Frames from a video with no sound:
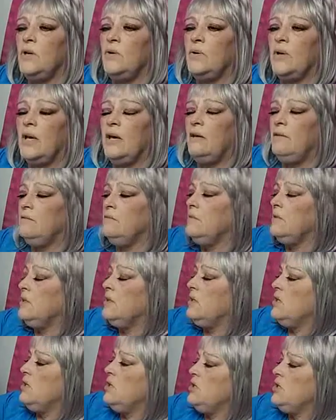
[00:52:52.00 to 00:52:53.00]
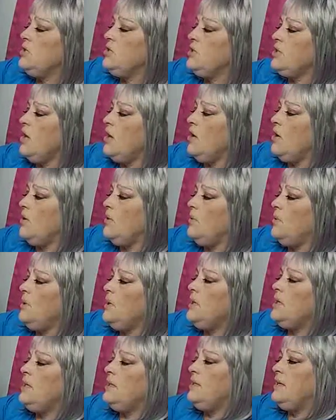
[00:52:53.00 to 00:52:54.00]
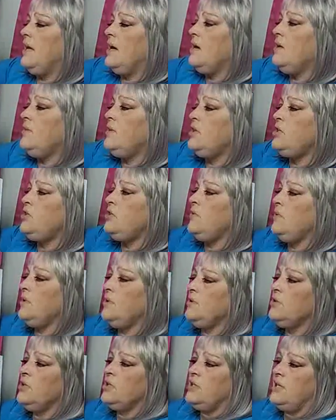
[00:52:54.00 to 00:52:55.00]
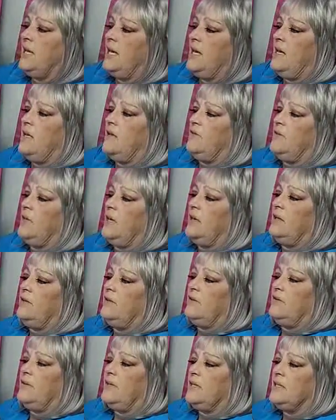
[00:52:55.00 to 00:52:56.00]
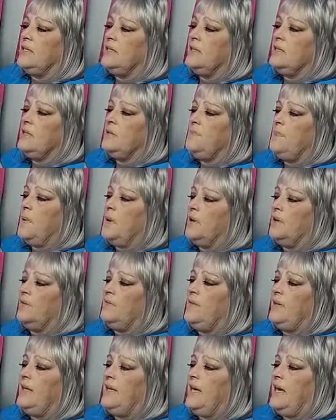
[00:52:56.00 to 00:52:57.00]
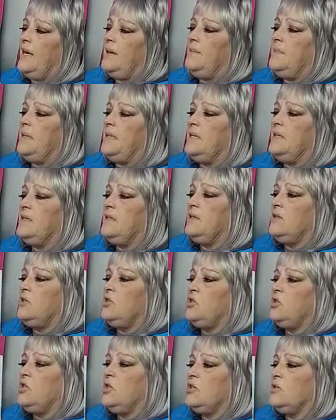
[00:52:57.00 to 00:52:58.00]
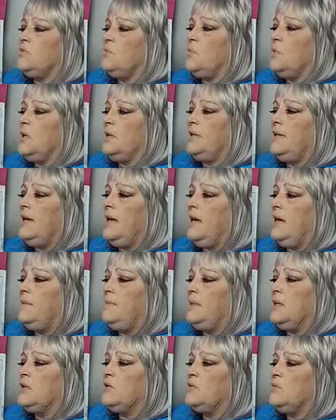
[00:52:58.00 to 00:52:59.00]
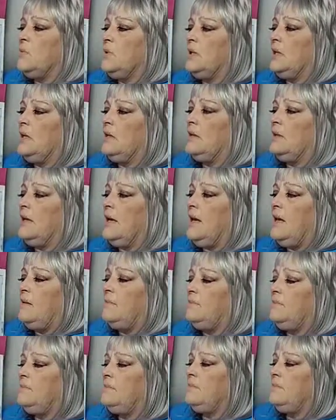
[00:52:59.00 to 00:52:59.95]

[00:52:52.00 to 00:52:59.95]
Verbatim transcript: Okay. So now that you understand that this is a part of the game and this is just one game, here's one little game.